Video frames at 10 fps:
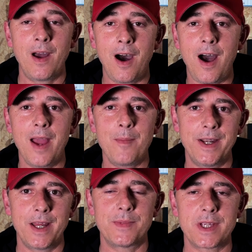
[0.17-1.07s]
Hi, my
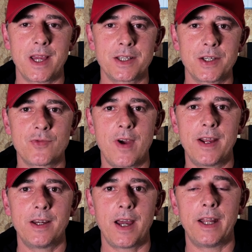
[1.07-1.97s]
name's Cassius
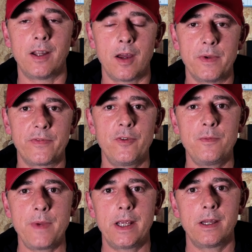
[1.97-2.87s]
Rayner and I'm a
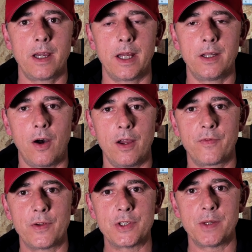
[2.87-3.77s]
filmmaker and
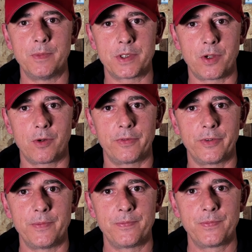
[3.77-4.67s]
iPhone cinematographer.